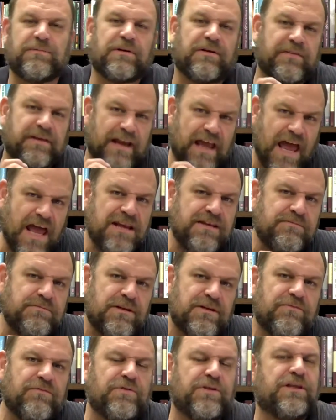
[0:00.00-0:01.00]
But if it hadn't
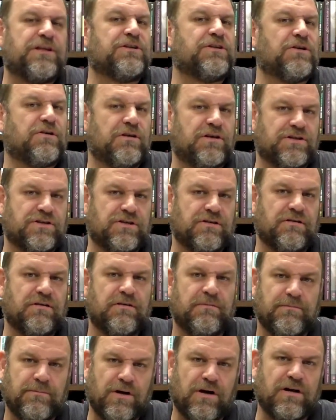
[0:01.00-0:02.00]
been for the encourager,
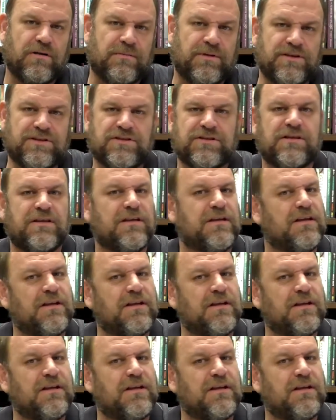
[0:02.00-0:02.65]
Barnabas,